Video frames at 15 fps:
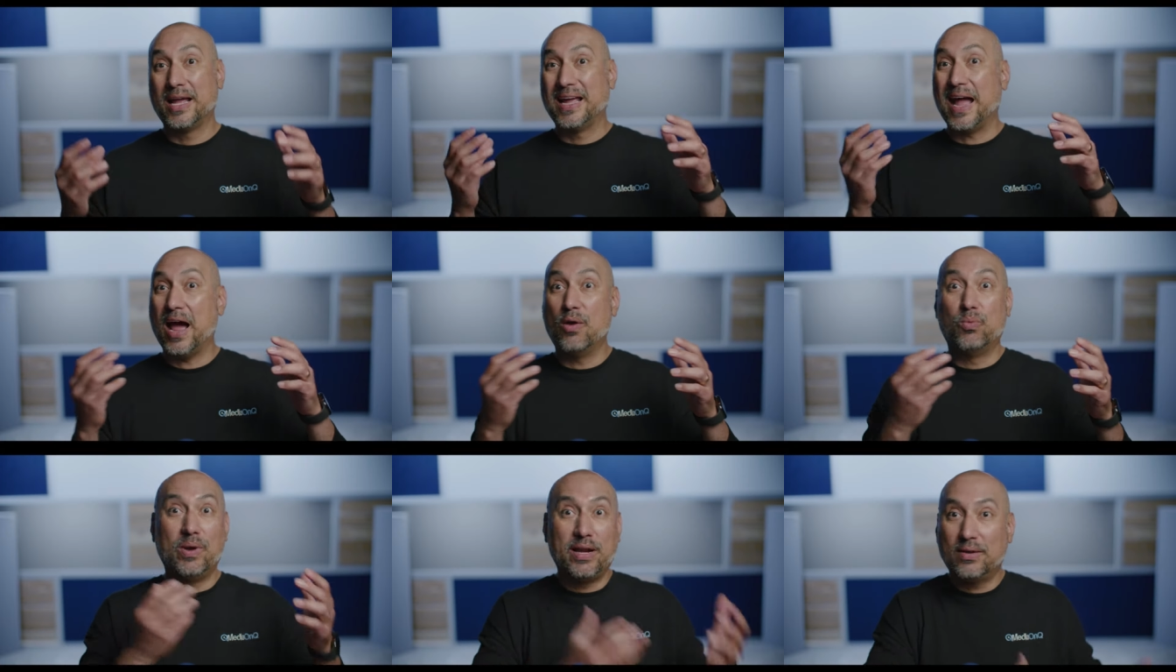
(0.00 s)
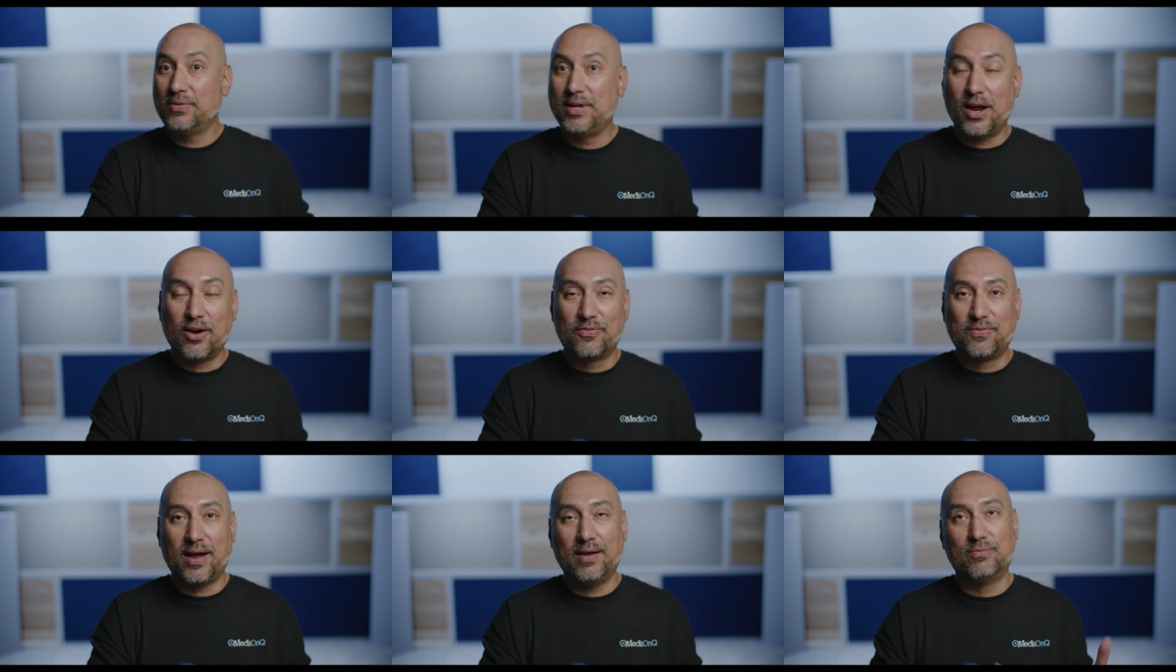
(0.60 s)
got rid of the
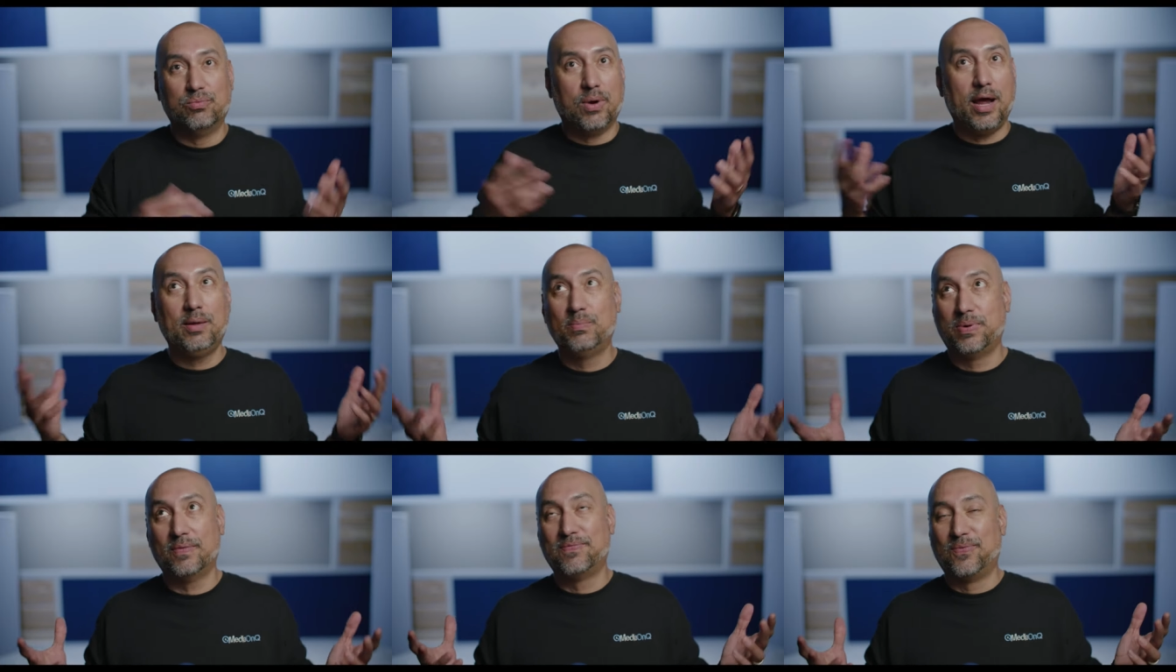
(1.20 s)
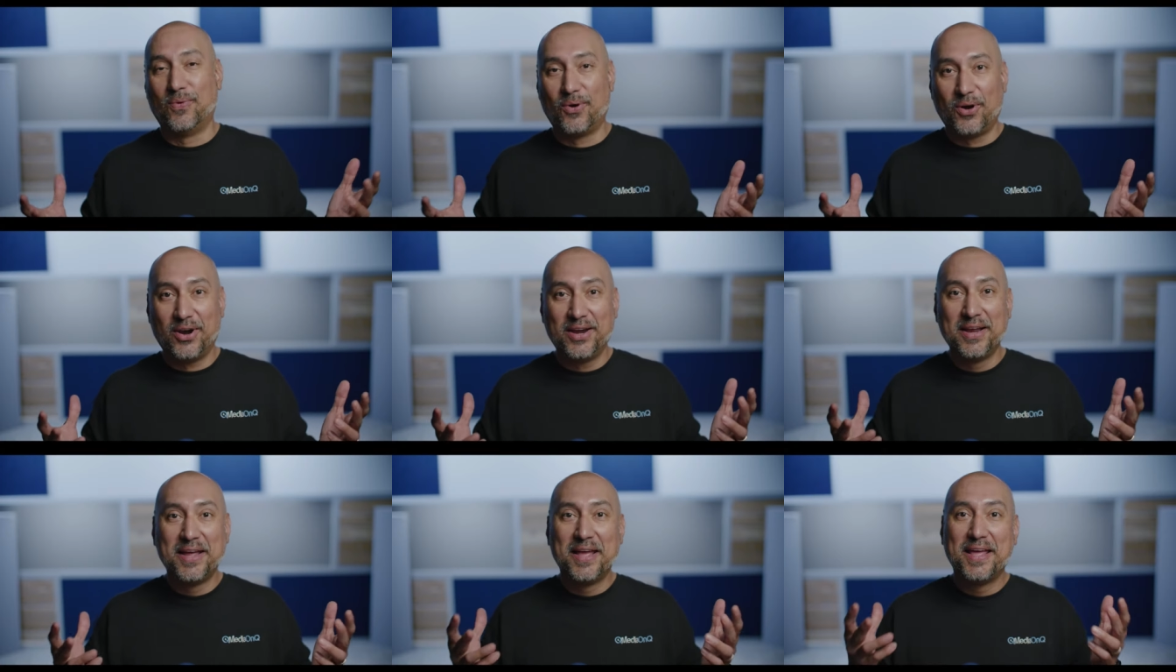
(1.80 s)
R5 right
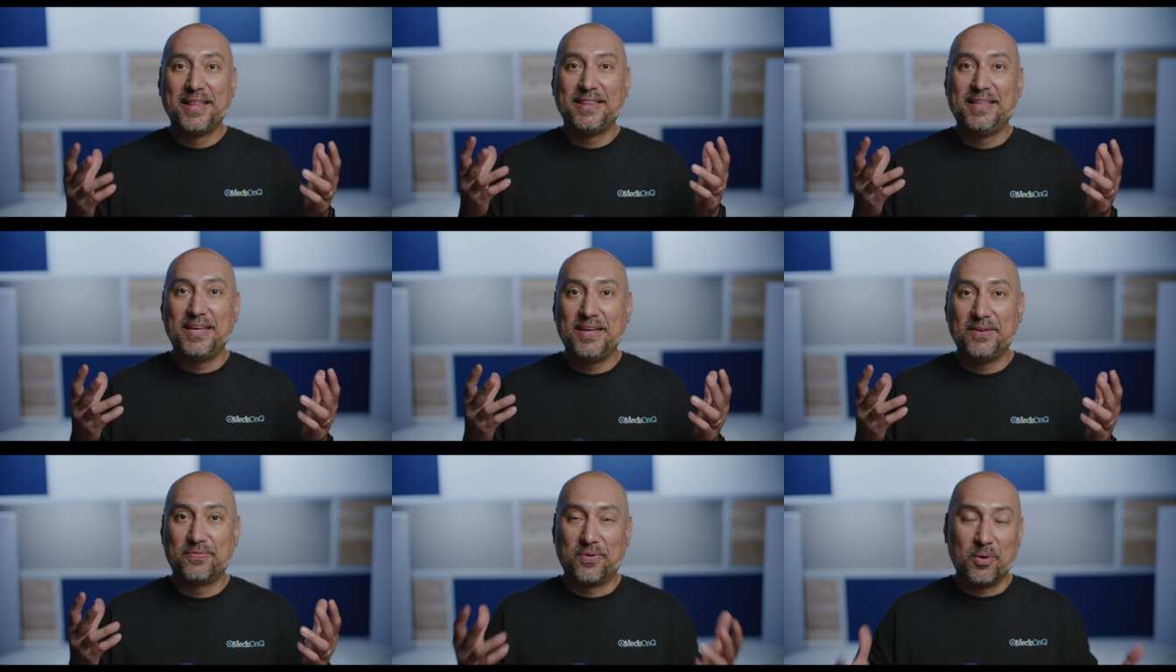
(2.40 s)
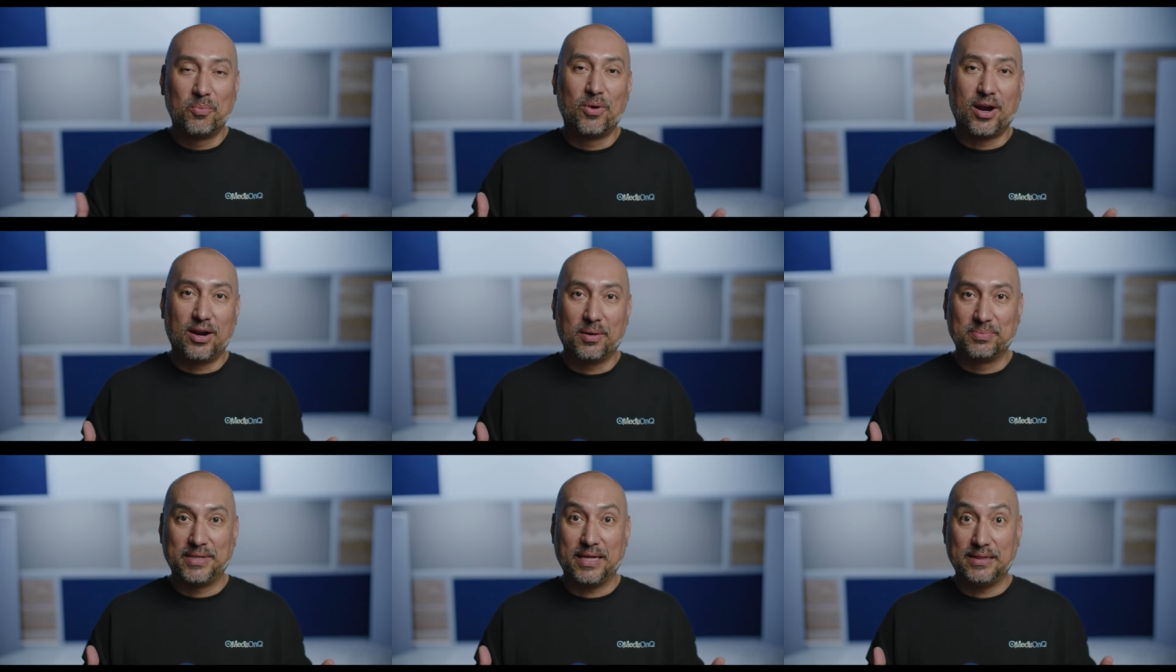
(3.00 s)
before the firmware
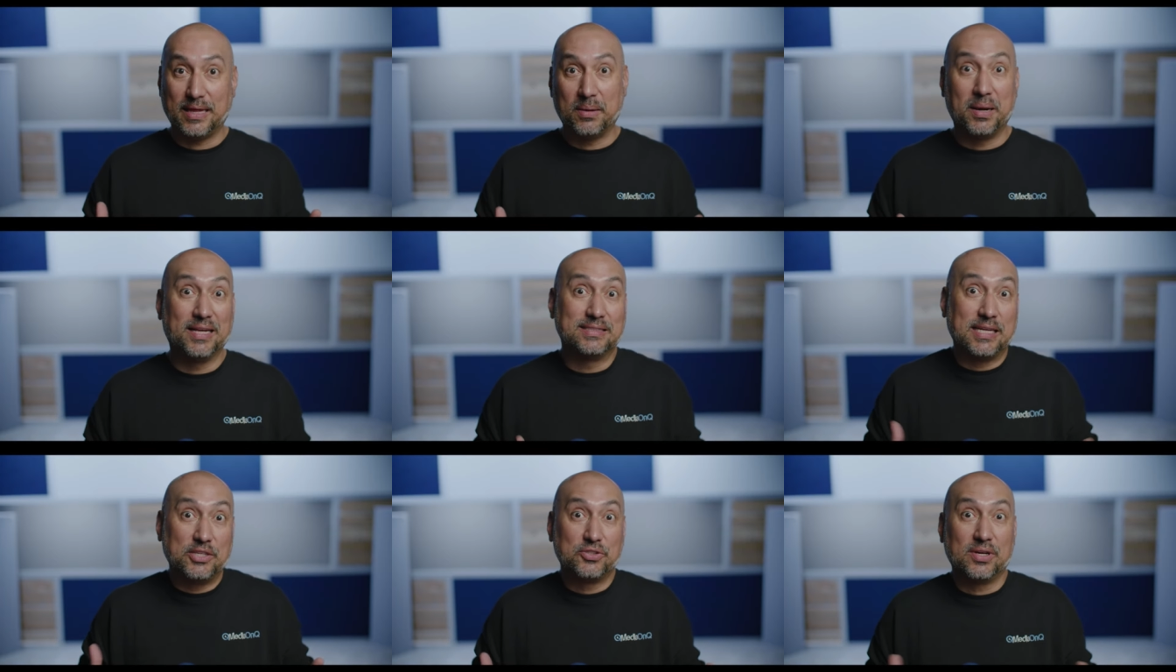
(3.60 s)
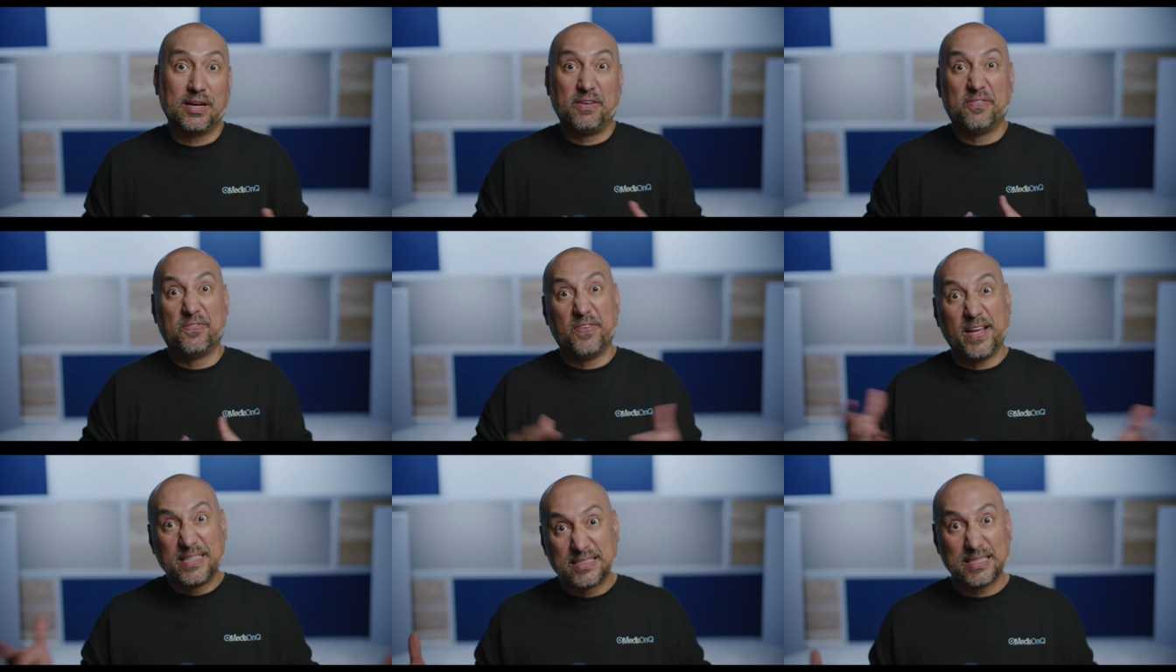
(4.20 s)
update that essentially
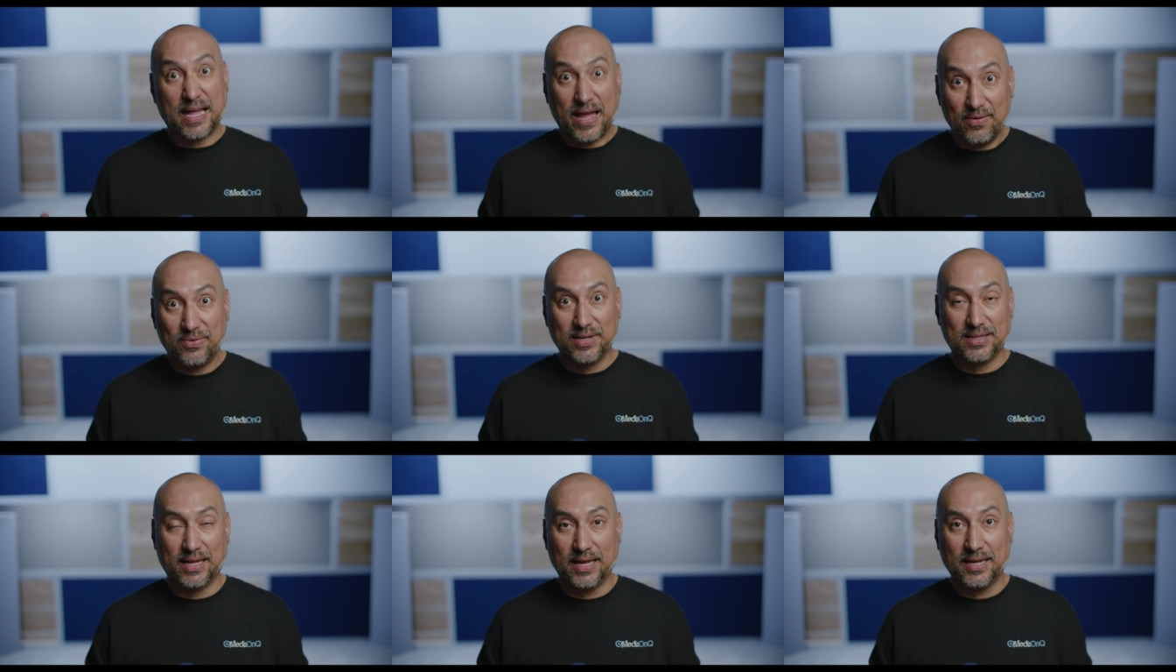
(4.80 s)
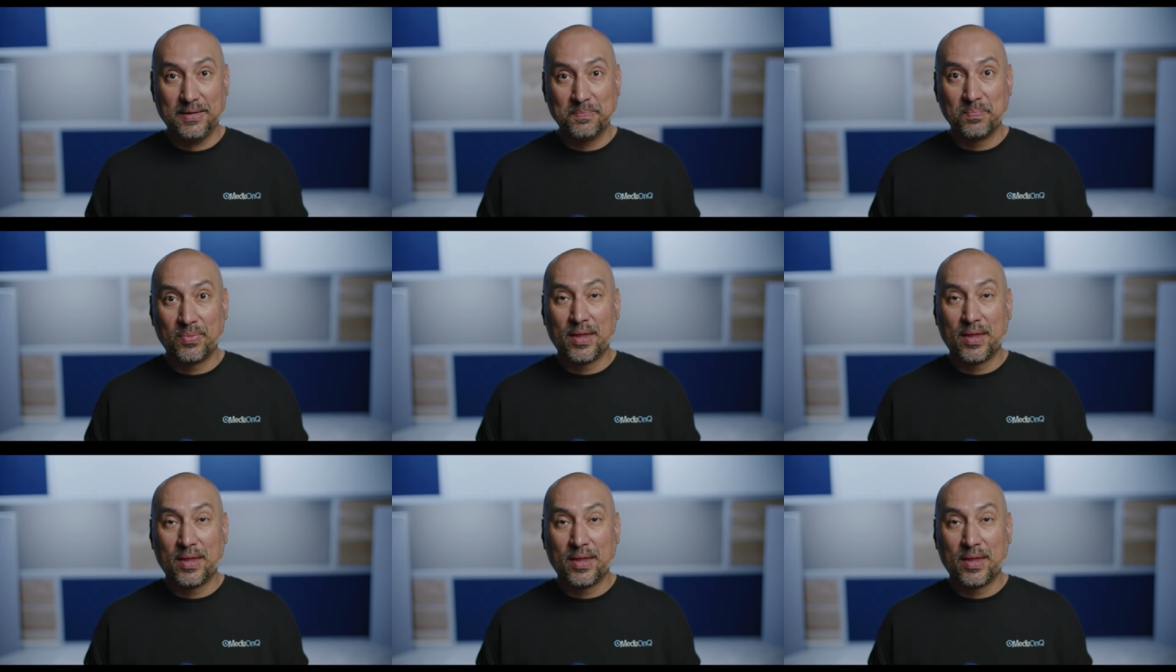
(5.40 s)
fixed everything,